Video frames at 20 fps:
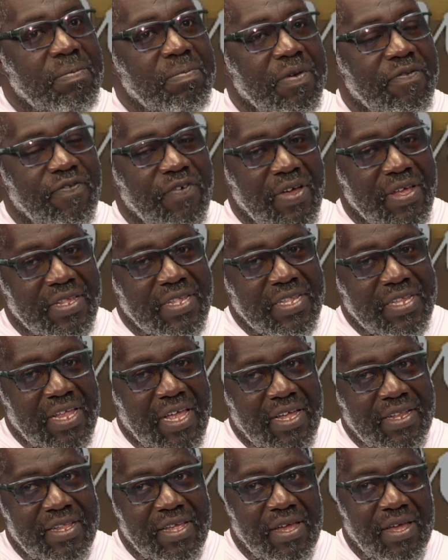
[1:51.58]
before I
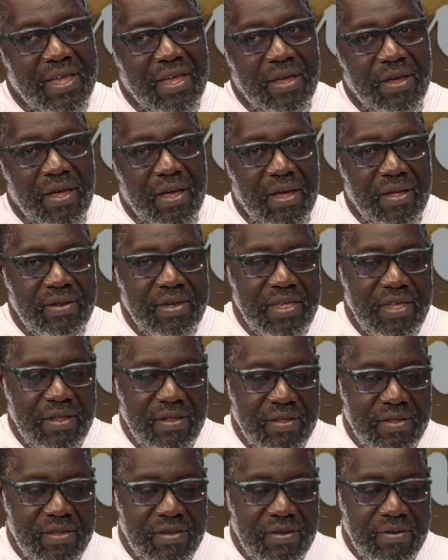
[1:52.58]
start, I
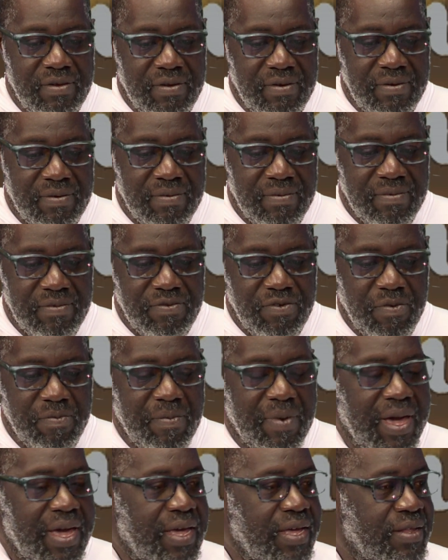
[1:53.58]
need to
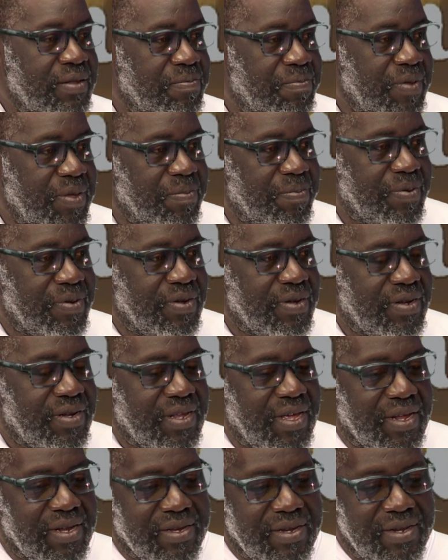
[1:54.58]
remind people
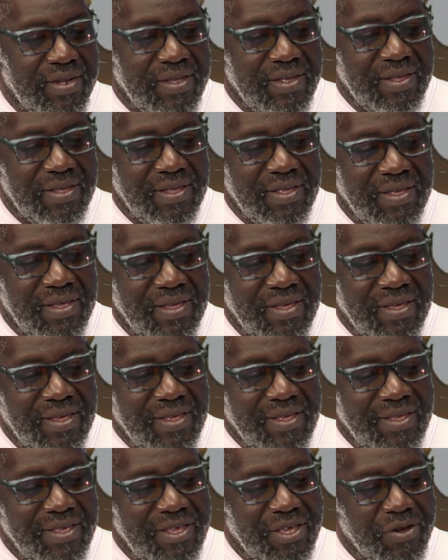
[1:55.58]
that,
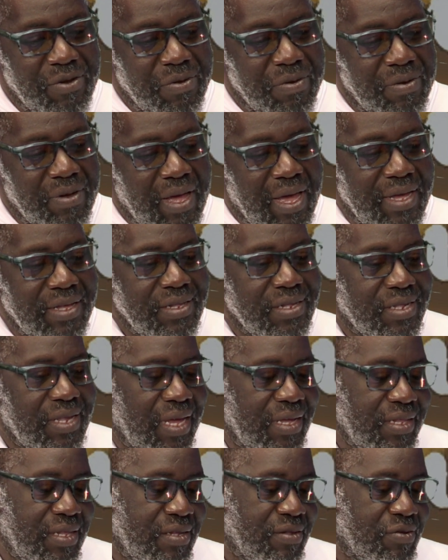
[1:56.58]

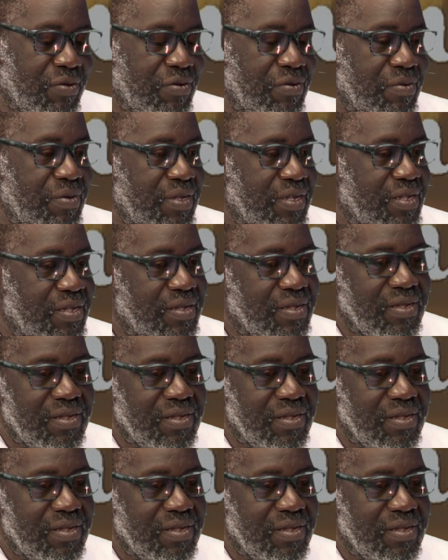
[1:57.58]
hindsight is always